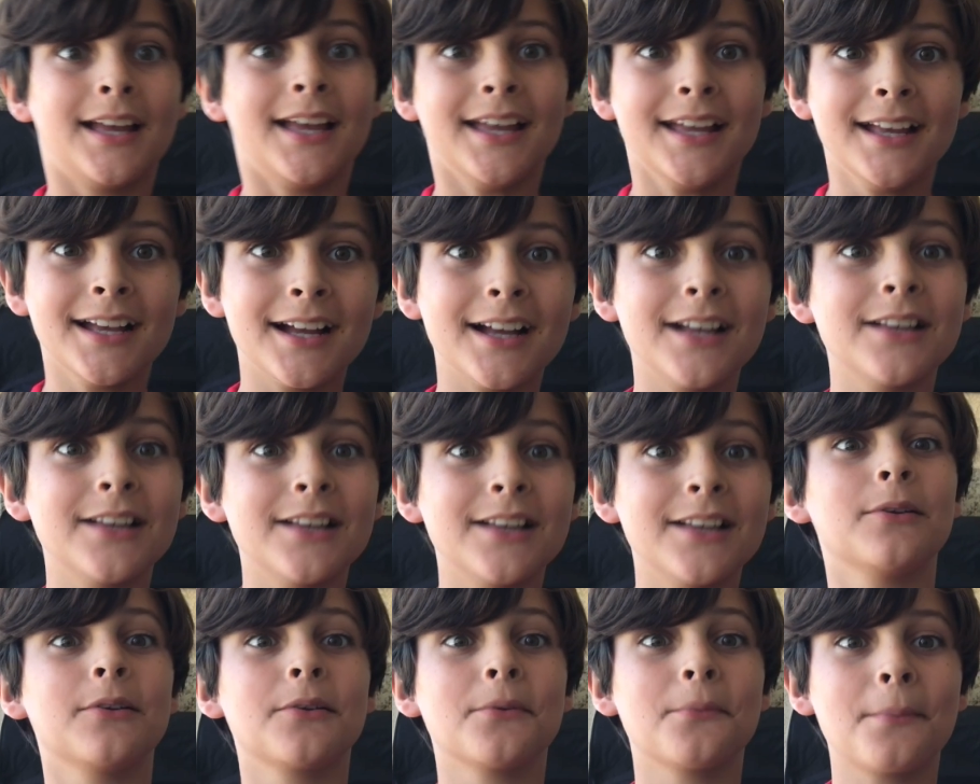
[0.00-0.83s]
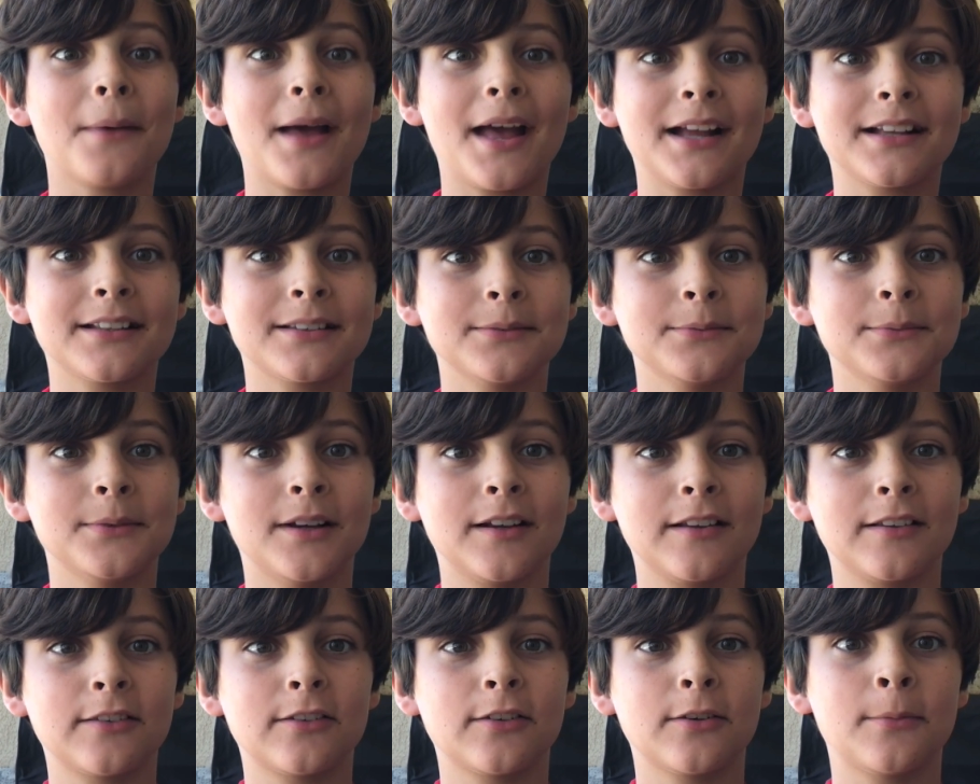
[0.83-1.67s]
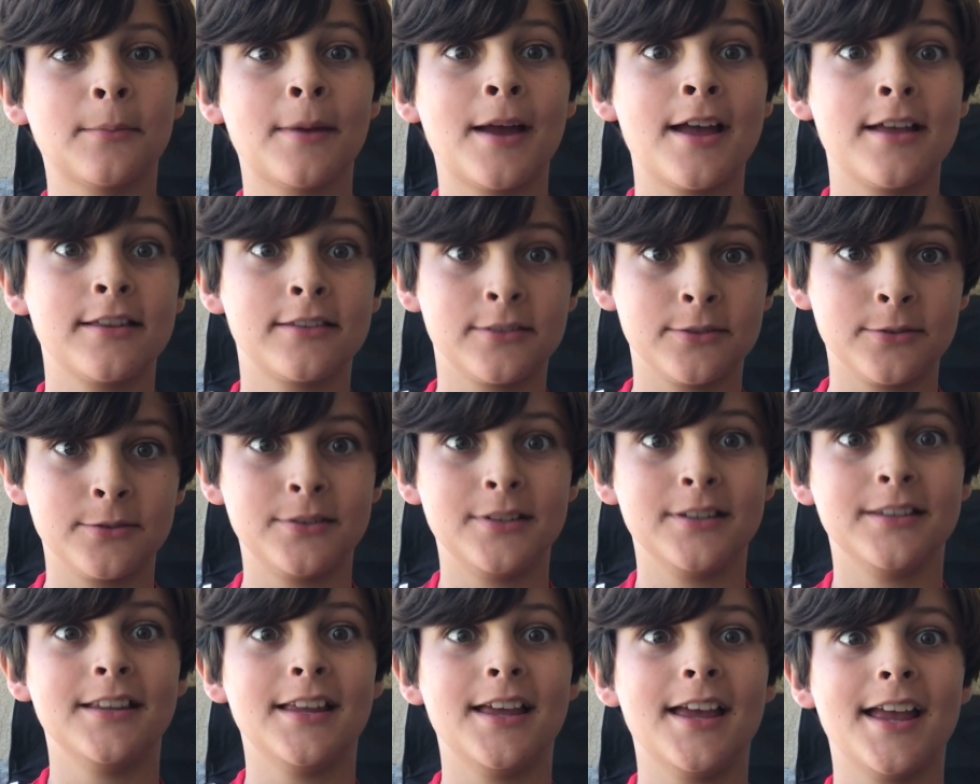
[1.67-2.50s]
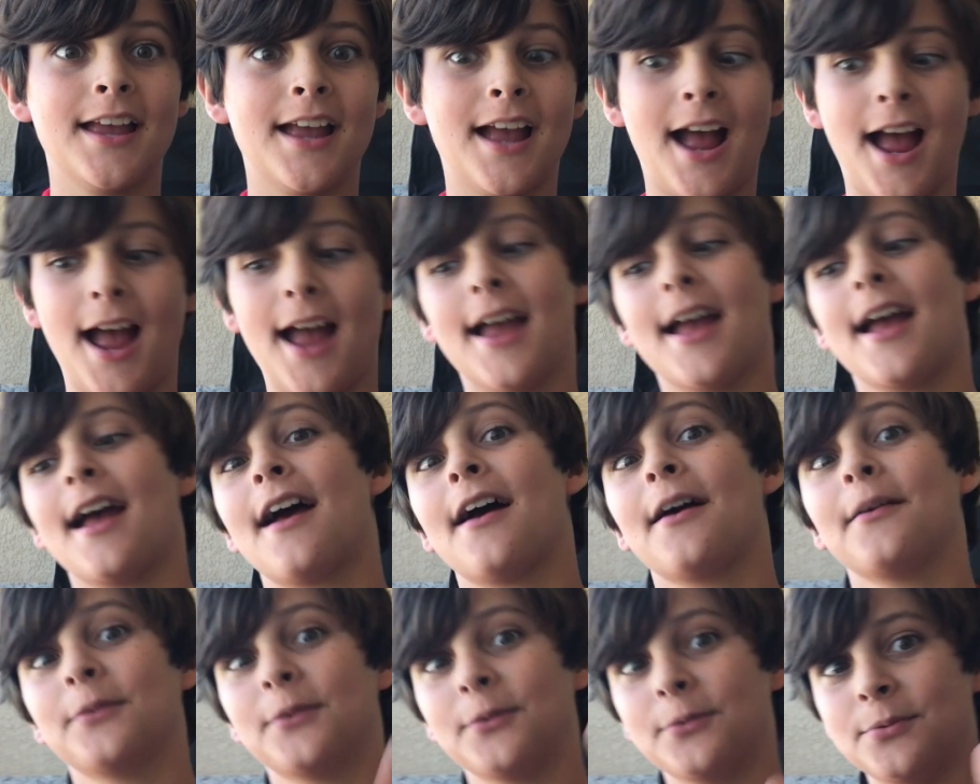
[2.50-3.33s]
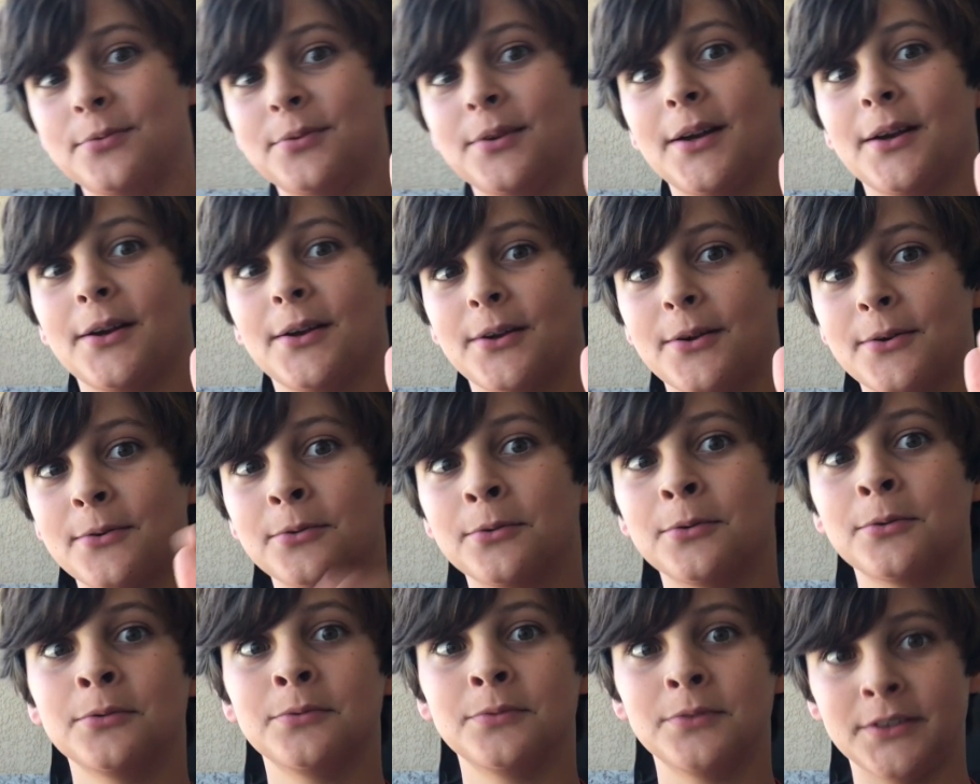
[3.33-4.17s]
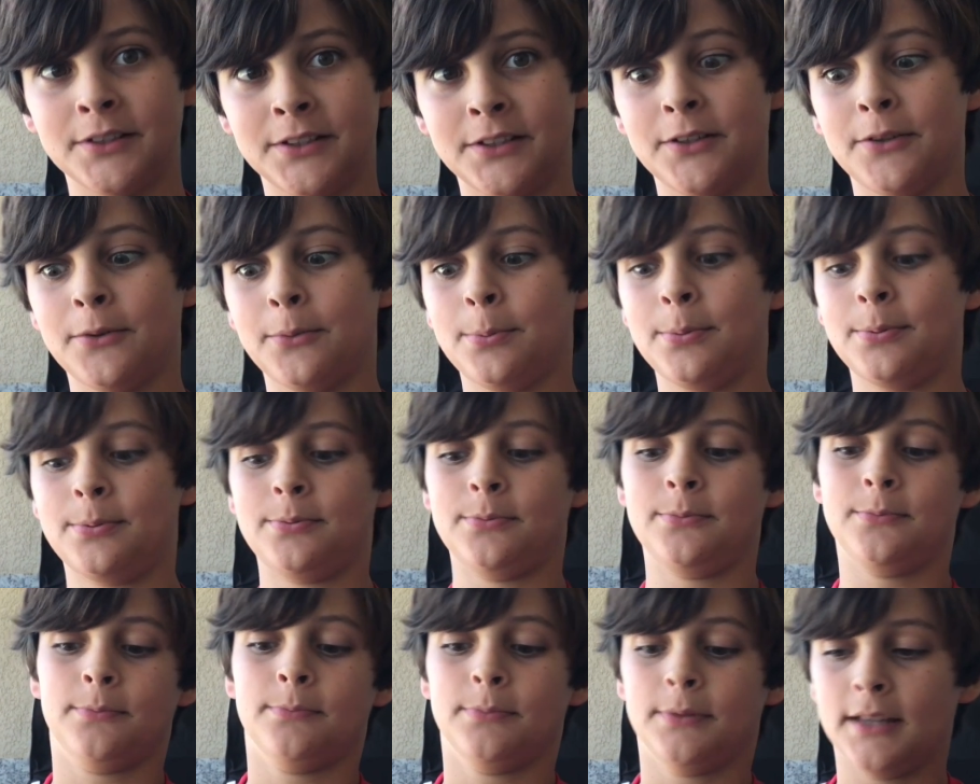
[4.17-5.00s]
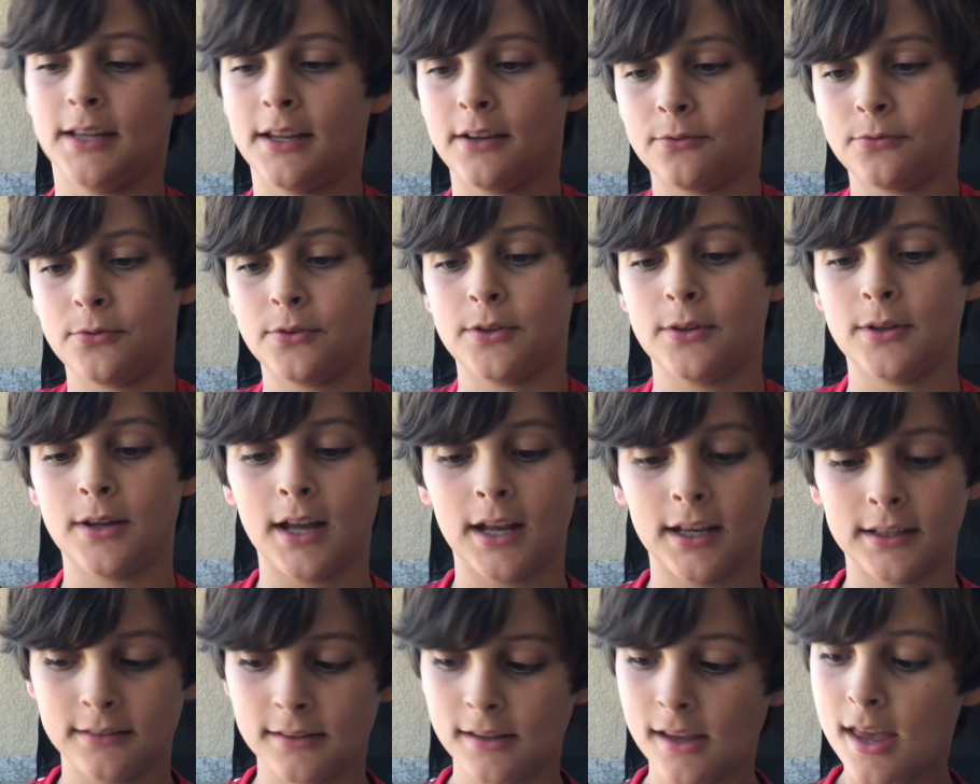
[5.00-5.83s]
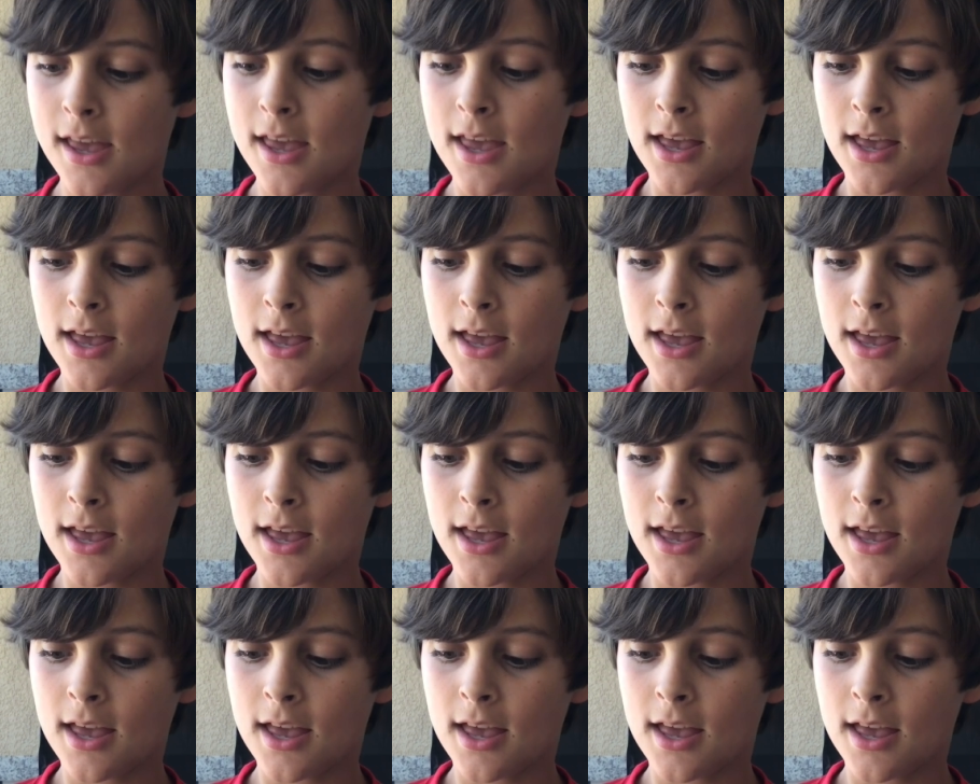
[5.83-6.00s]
Hey guys, welcome back to Monster Matthew. Today I have a very cool video planned for you guys.